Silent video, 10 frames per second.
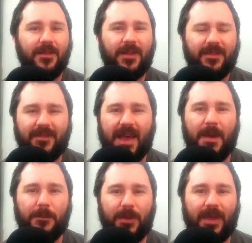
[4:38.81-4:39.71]
Let's
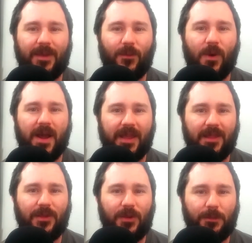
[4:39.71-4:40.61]
not be
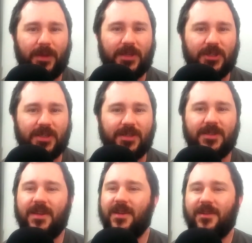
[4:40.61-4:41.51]
whiny little
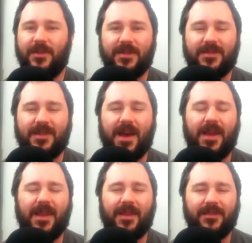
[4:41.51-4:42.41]
bitches. Let's
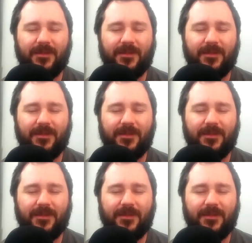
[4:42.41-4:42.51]
not